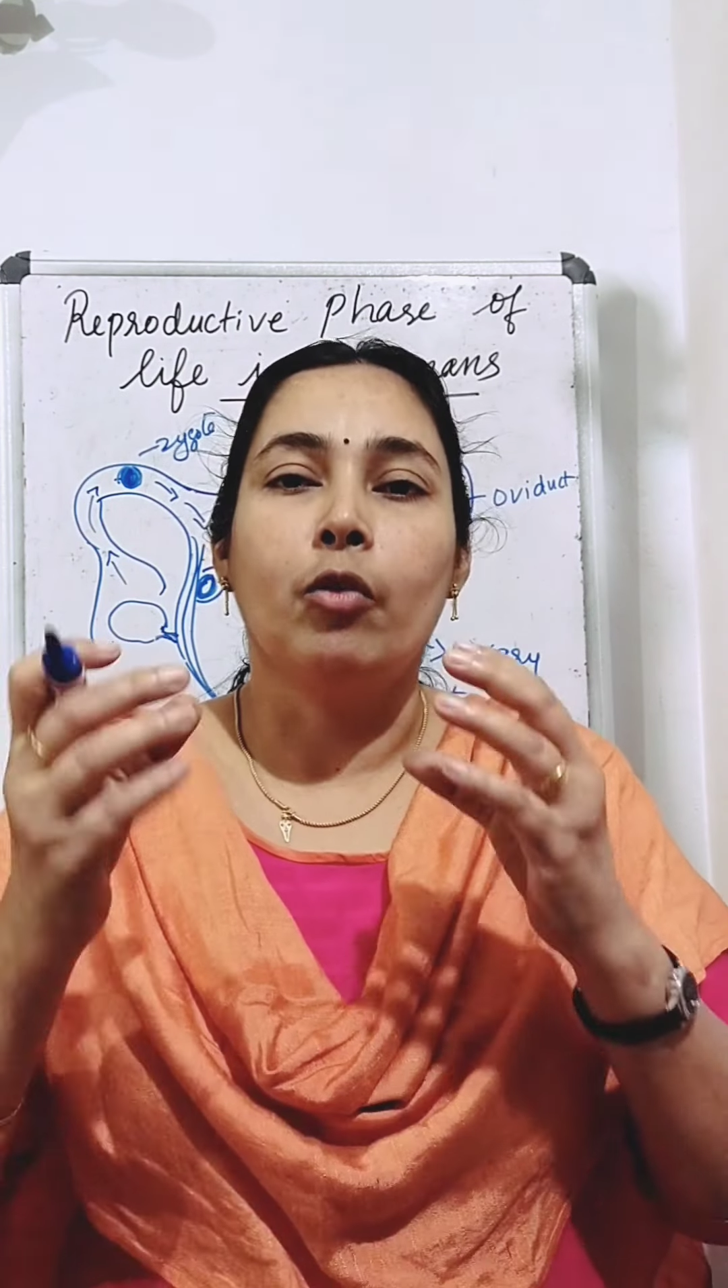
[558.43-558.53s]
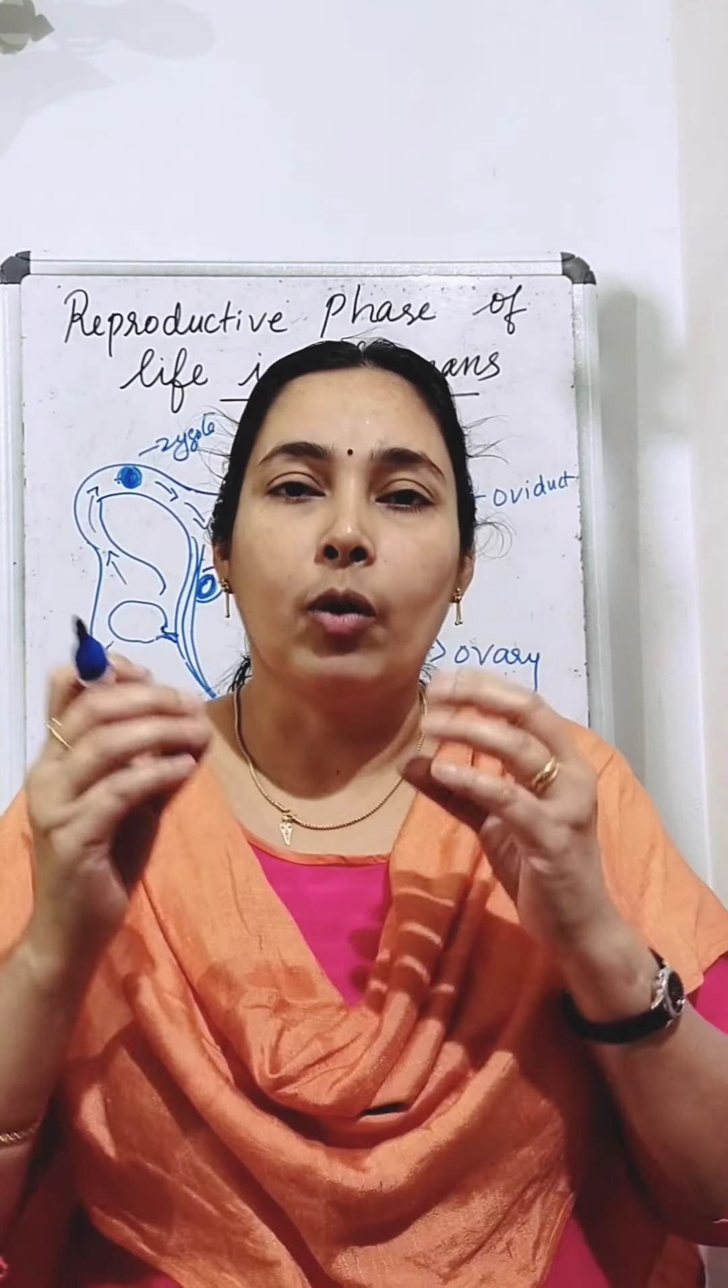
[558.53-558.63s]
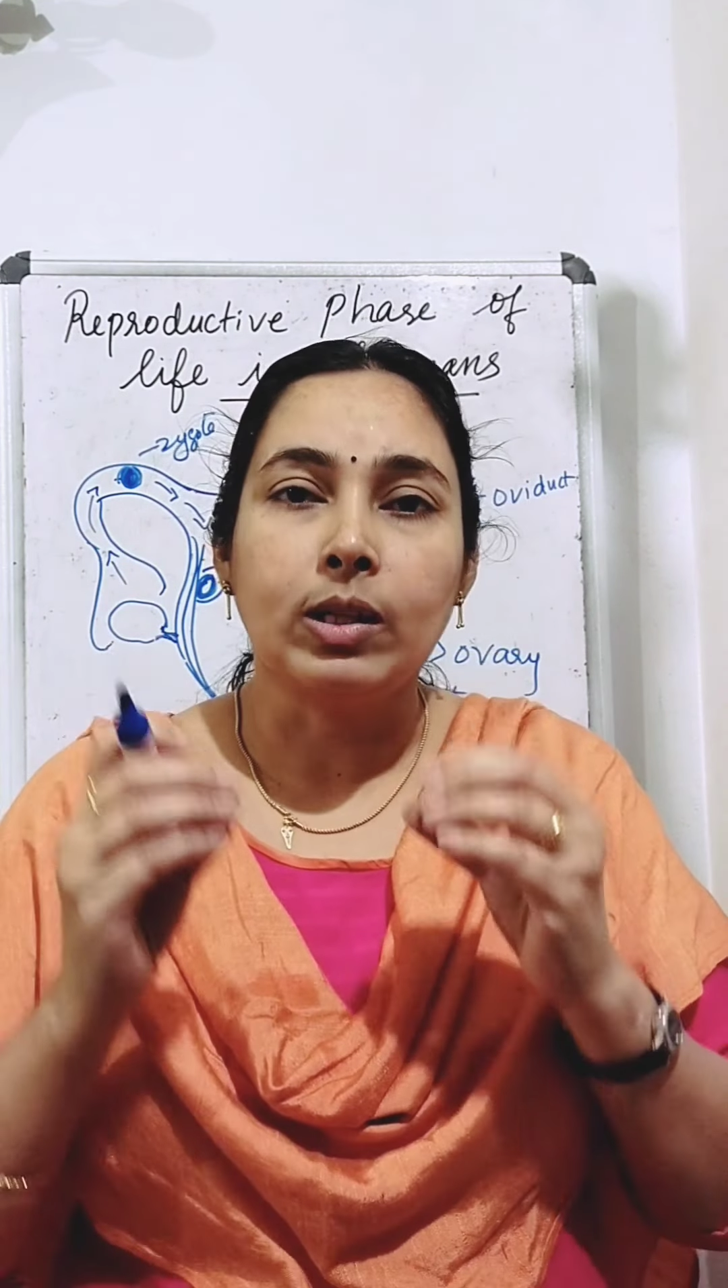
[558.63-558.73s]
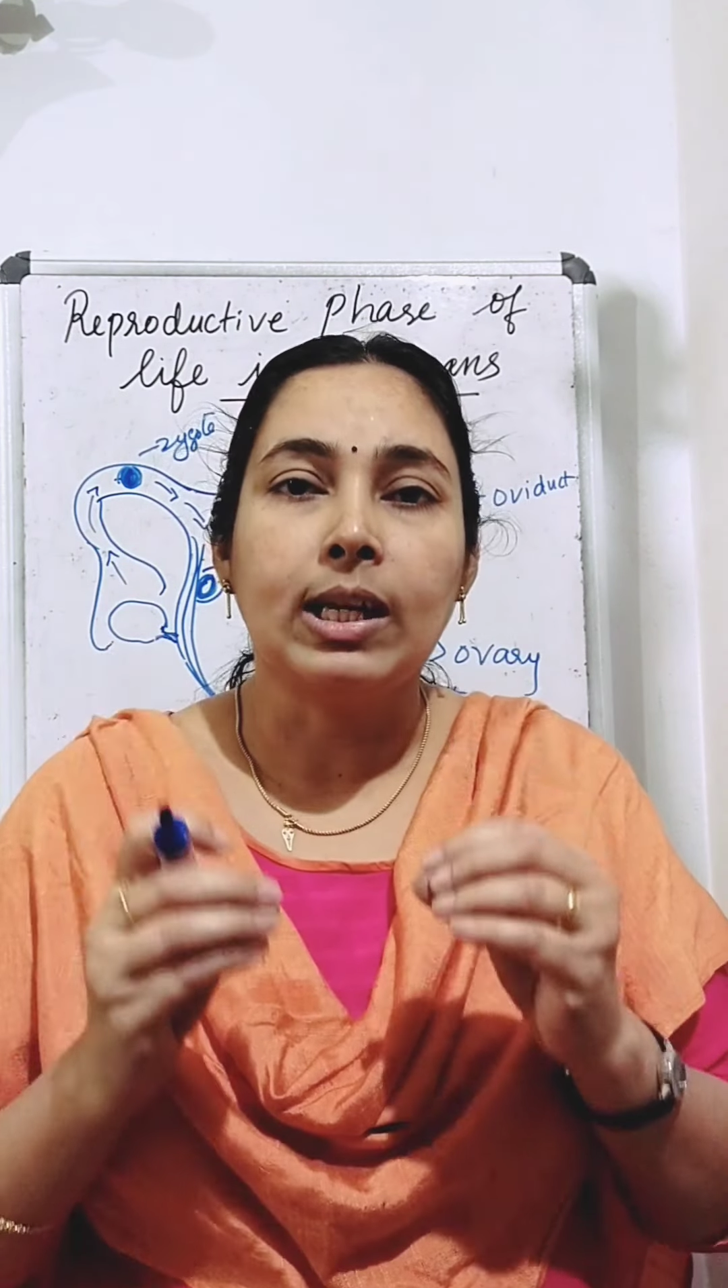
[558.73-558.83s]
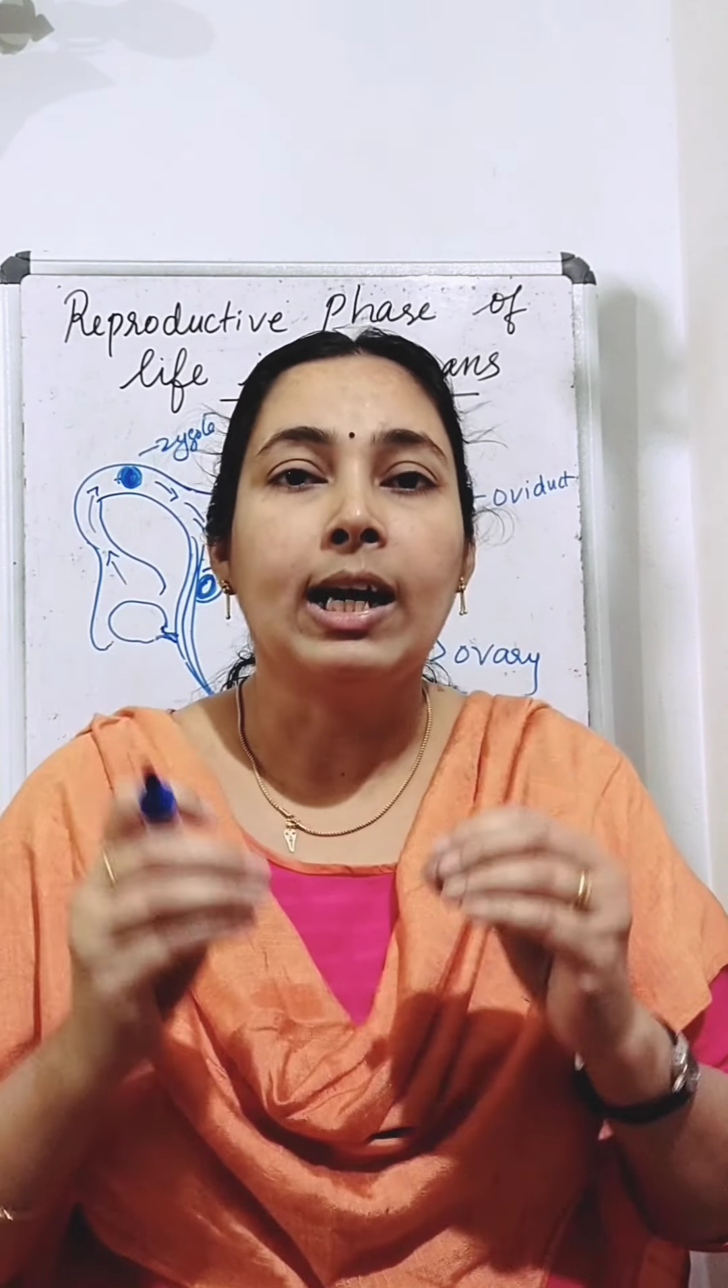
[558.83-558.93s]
for the